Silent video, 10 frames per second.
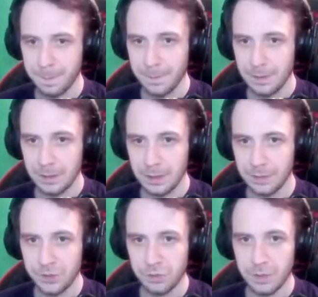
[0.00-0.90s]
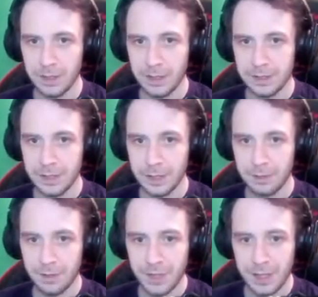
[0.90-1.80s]
I've just realised I don't have air
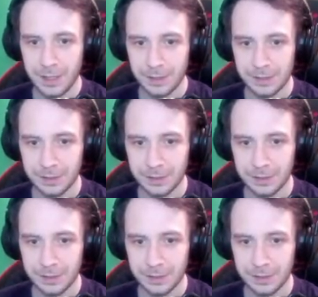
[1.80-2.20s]
hike still.